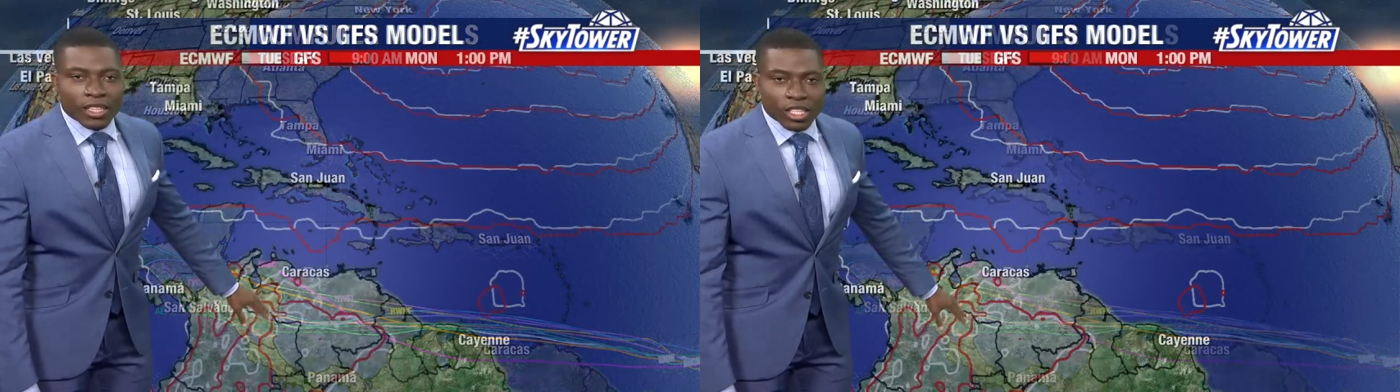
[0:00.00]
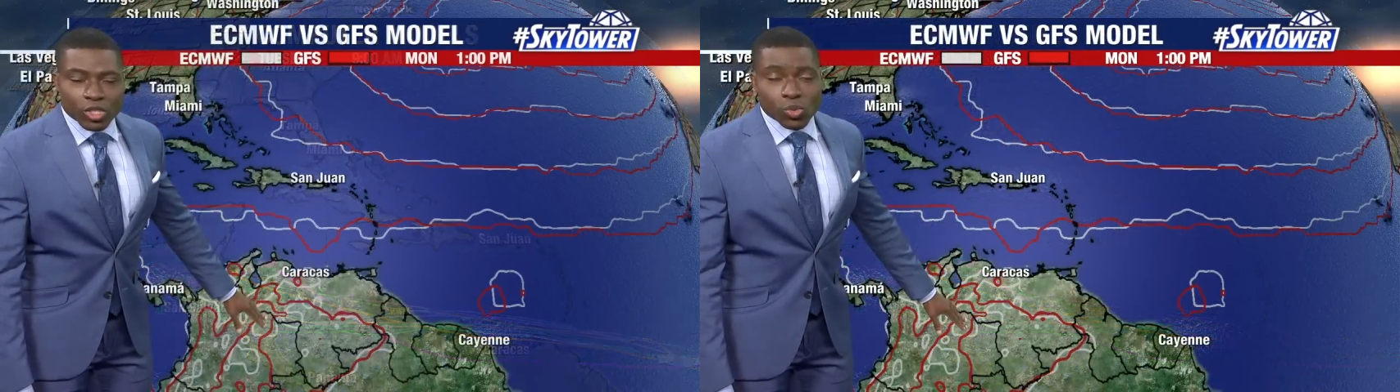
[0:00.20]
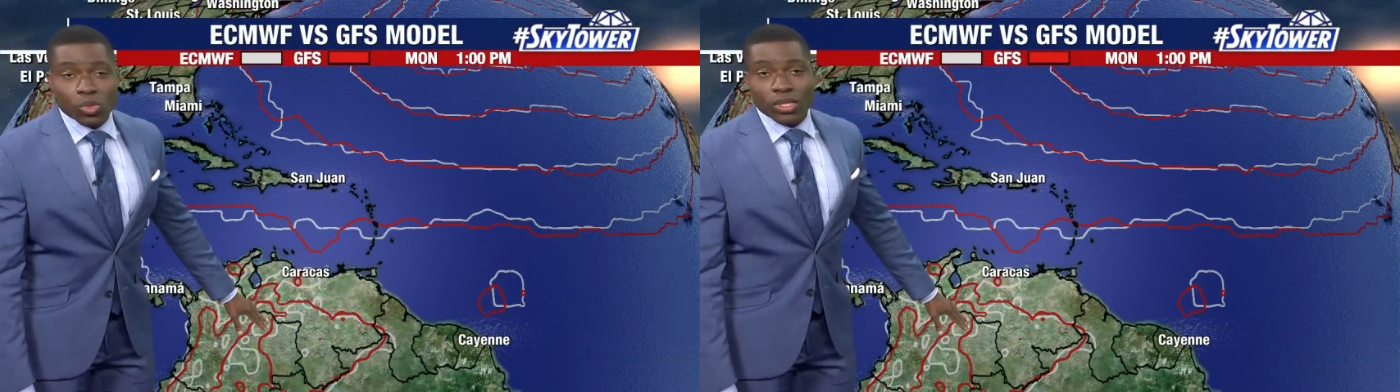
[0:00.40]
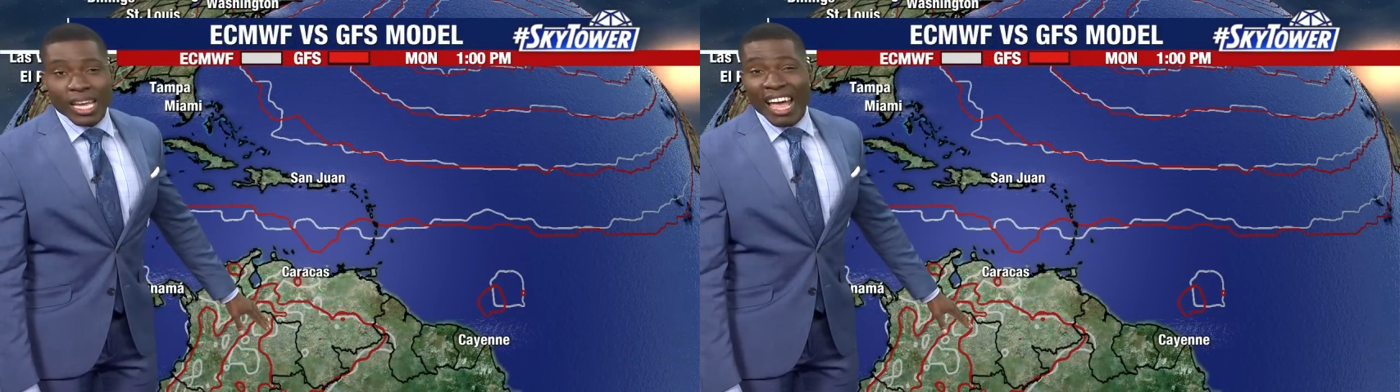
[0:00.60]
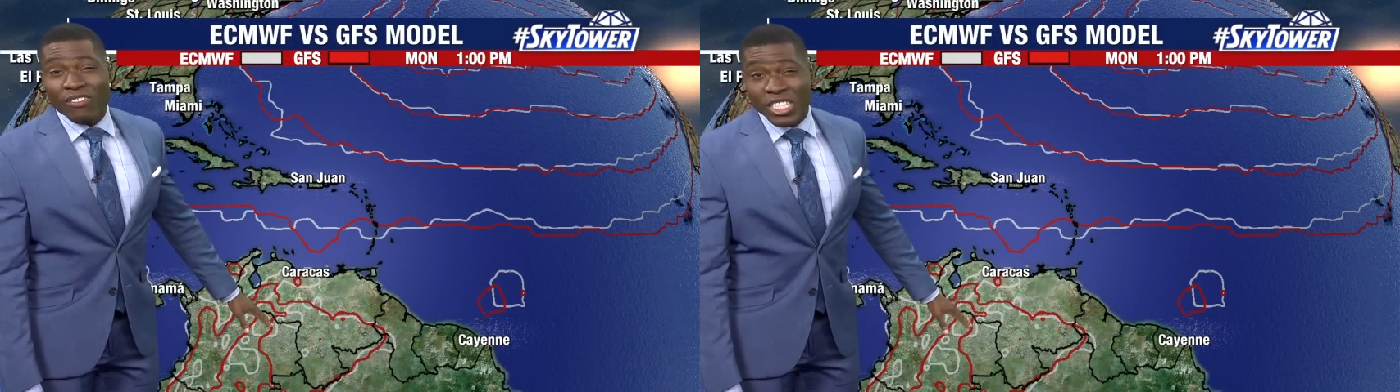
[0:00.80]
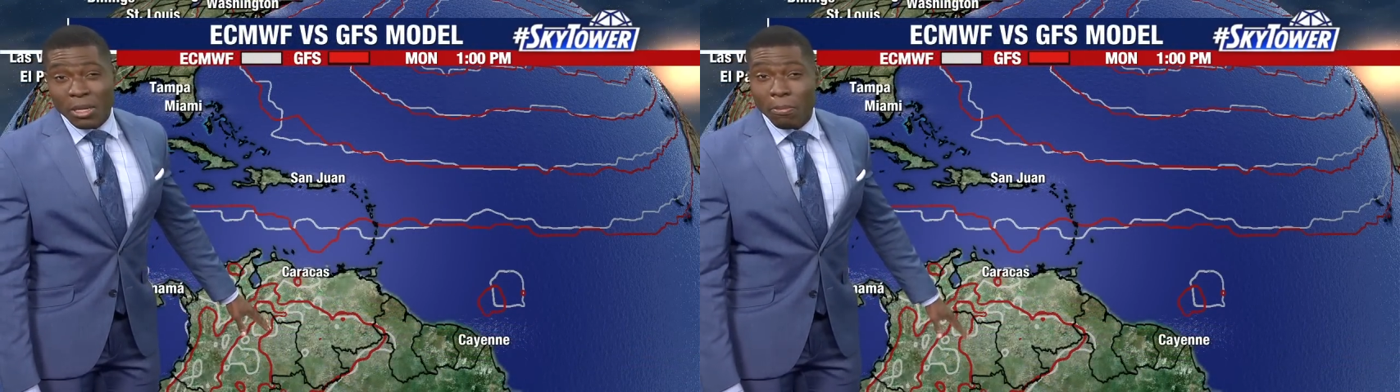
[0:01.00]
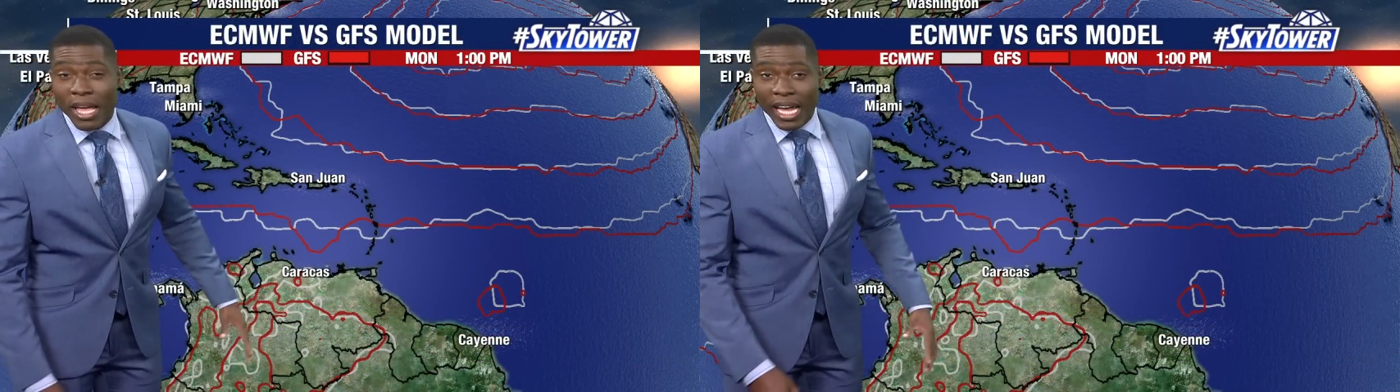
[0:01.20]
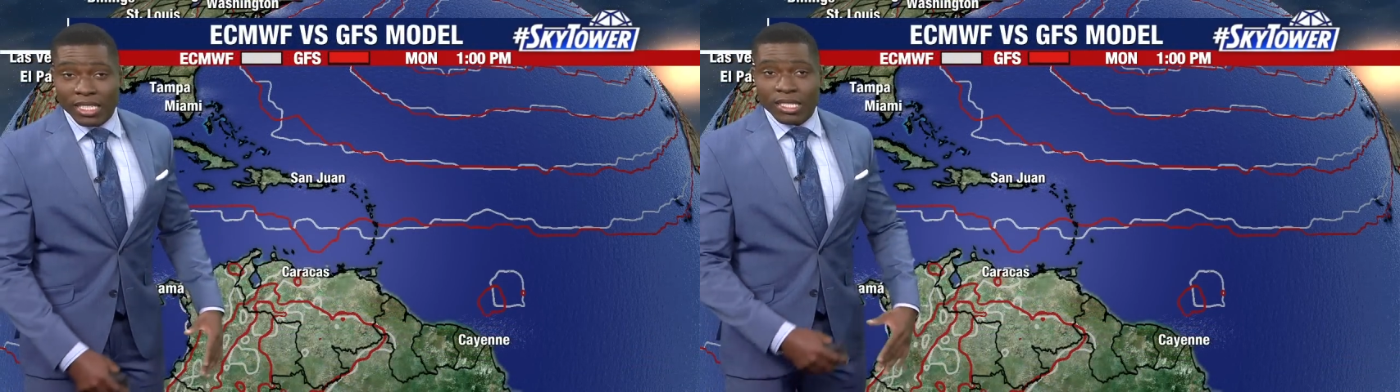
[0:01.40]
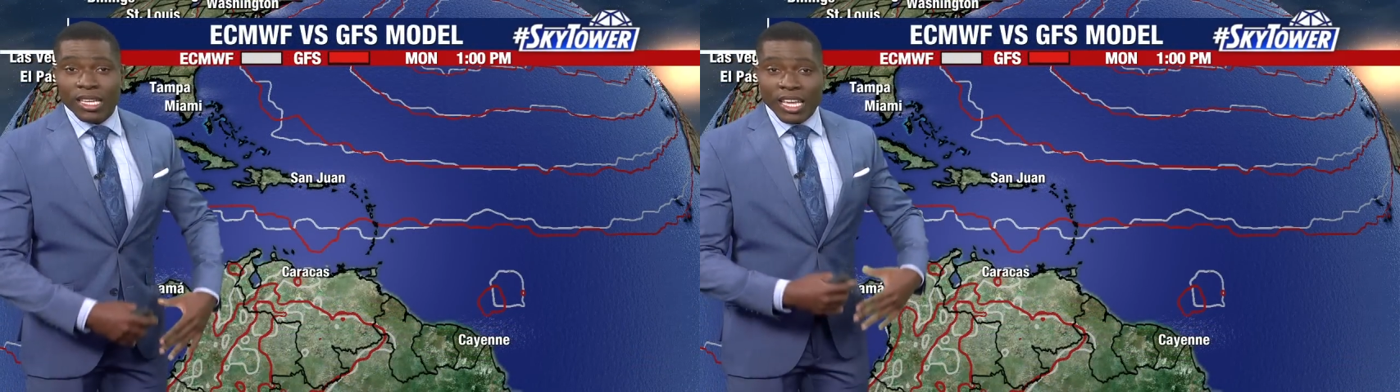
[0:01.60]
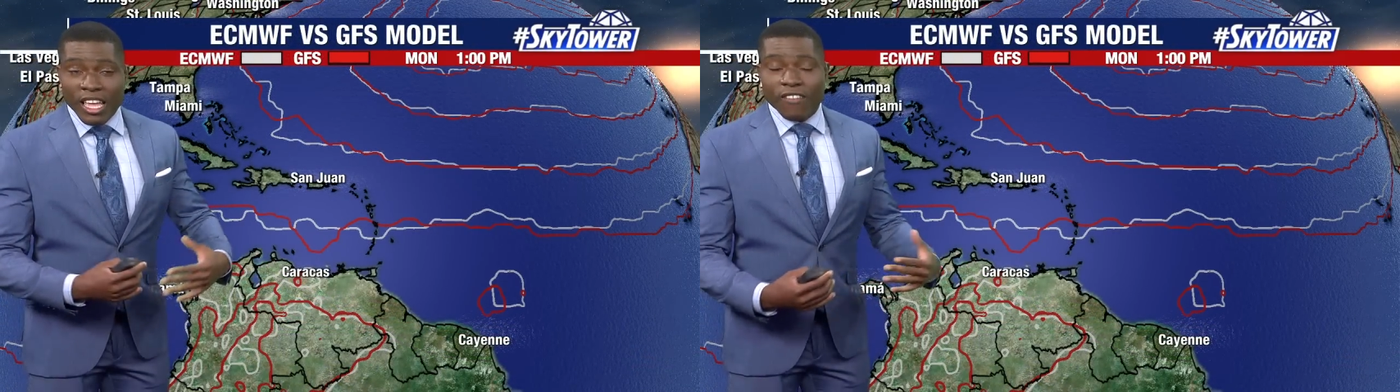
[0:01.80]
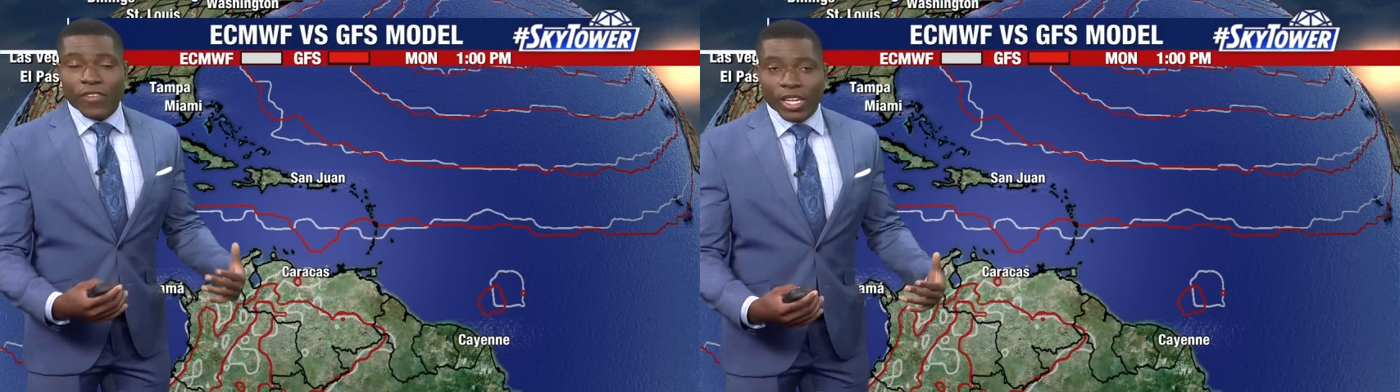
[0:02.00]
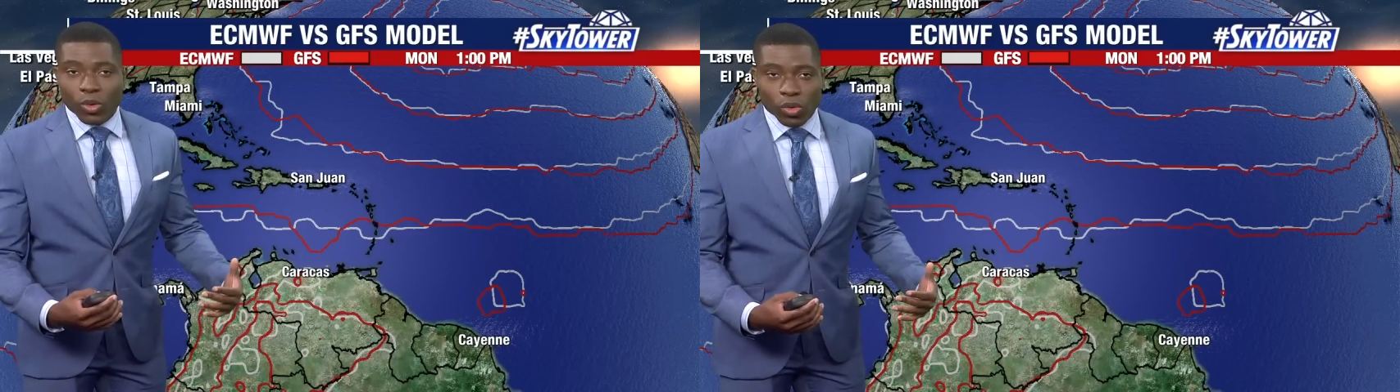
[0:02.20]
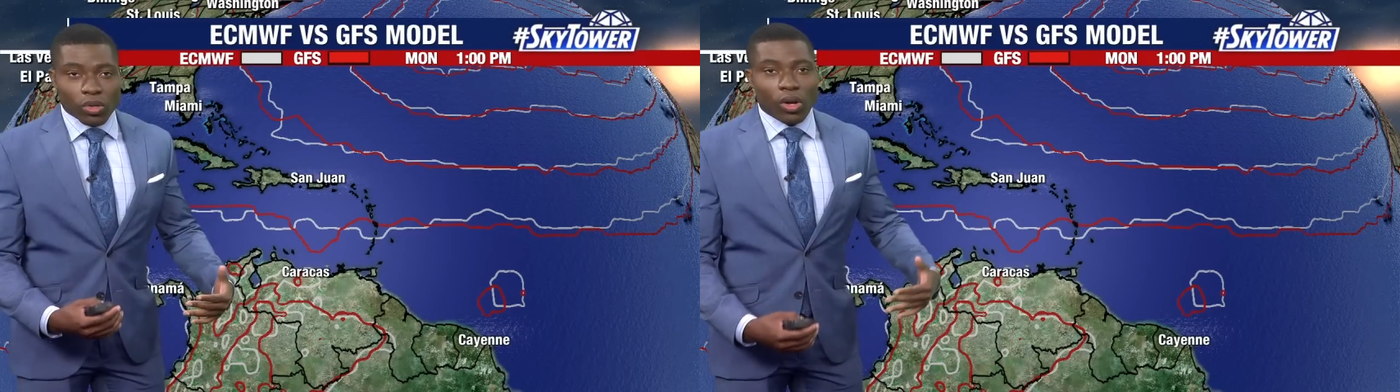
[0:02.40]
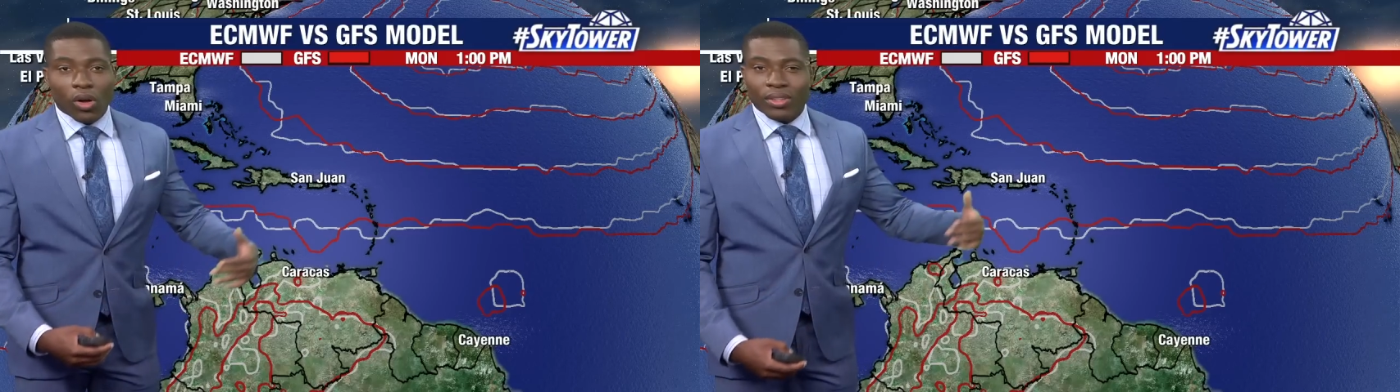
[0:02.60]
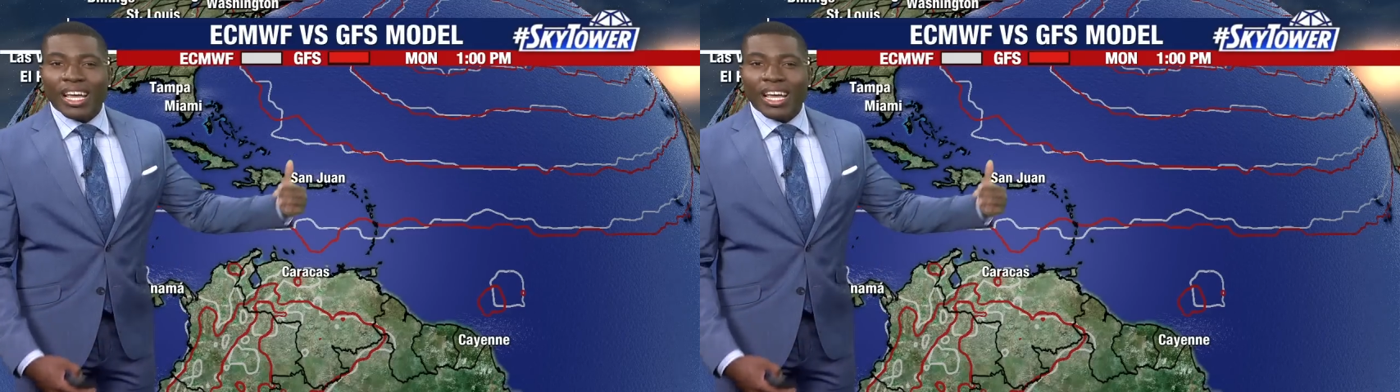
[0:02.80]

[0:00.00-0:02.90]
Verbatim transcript: this would have an impact, if anywhere at all.